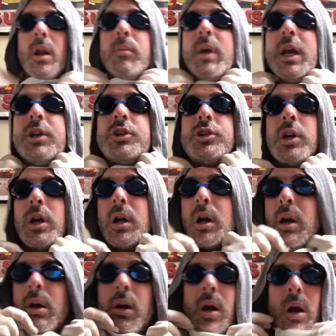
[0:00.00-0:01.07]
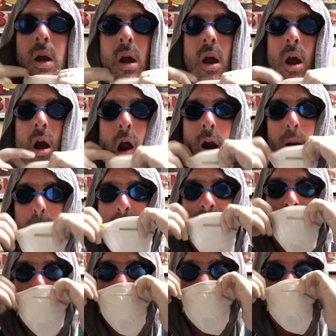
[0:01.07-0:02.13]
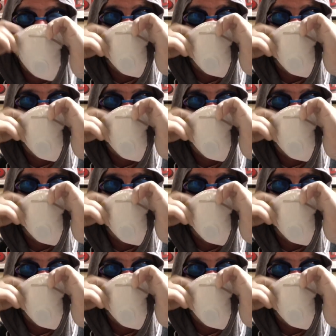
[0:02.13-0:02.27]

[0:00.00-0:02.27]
make sure our mask is on